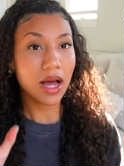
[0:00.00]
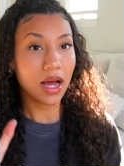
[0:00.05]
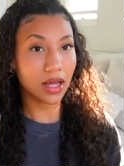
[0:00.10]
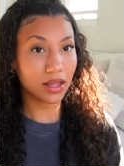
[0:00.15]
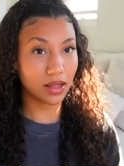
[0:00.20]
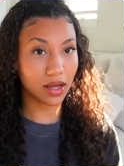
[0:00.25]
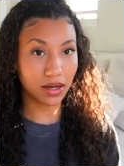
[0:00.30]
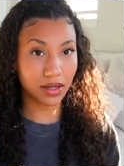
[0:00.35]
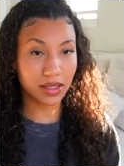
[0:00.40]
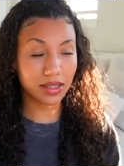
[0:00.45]

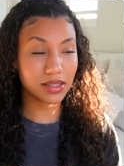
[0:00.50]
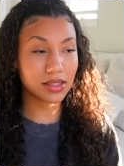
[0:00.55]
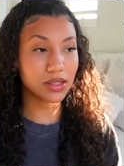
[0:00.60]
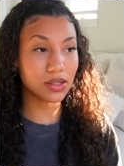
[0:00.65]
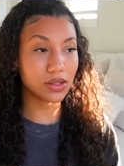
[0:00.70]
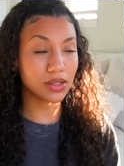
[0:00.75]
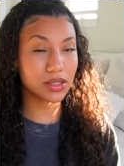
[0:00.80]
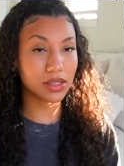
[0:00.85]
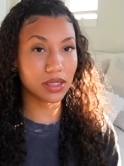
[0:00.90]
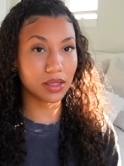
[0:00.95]
Alani is
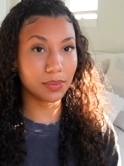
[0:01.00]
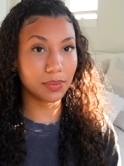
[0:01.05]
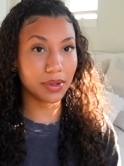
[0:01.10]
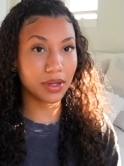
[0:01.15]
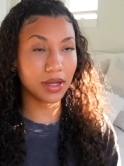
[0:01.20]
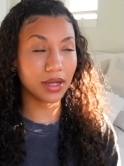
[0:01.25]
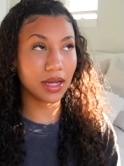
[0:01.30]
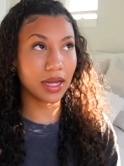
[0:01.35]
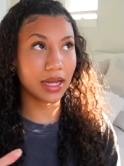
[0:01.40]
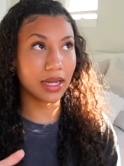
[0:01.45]
still
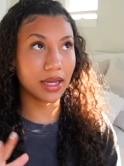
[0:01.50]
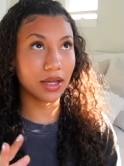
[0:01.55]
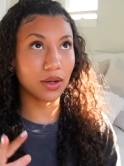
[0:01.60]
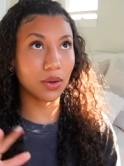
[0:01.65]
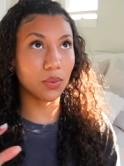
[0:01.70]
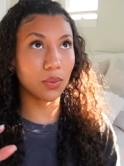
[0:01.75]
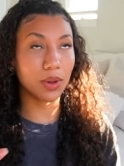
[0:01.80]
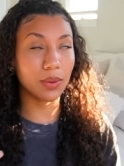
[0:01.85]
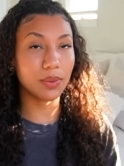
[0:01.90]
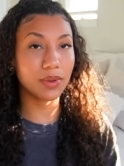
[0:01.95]
sleeping and
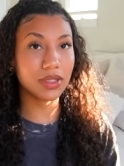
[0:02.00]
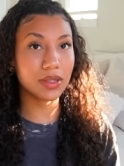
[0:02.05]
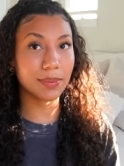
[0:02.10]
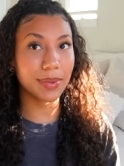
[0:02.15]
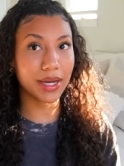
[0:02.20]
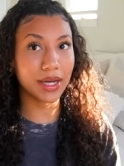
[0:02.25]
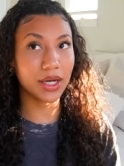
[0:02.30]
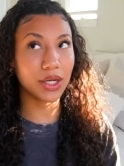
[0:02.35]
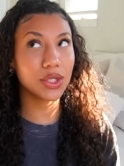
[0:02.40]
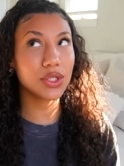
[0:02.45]
we went to
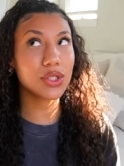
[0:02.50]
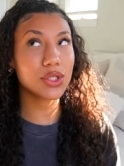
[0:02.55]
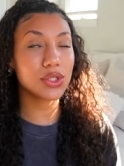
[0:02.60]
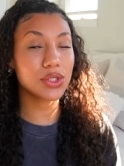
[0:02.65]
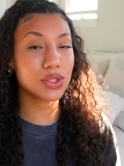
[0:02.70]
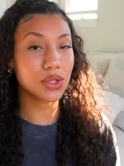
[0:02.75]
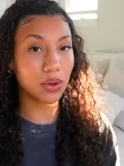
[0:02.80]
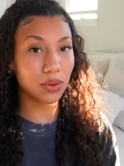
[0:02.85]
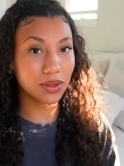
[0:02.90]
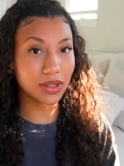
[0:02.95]
bed
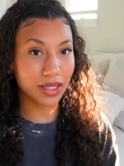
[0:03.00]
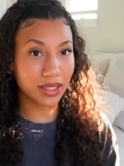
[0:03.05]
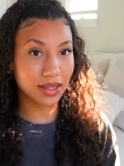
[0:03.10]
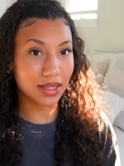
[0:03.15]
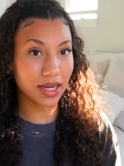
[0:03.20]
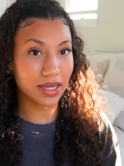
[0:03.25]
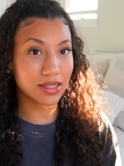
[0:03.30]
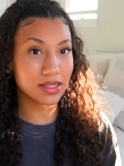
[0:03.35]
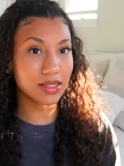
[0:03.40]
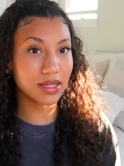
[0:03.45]
so late
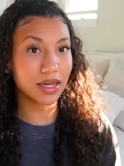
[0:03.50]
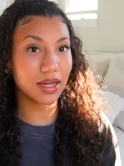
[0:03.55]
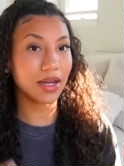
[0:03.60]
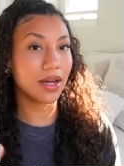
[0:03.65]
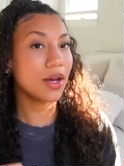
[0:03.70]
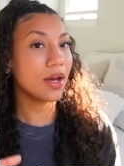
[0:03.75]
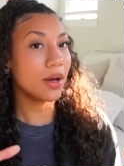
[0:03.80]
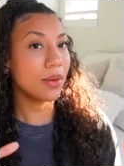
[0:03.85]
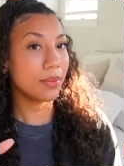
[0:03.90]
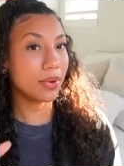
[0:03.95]
last night
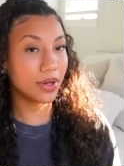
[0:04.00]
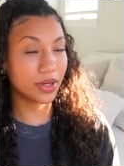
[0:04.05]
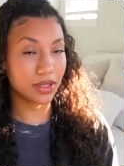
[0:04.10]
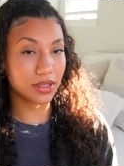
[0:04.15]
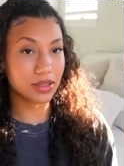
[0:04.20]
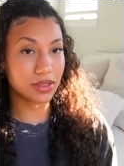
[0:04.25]
putting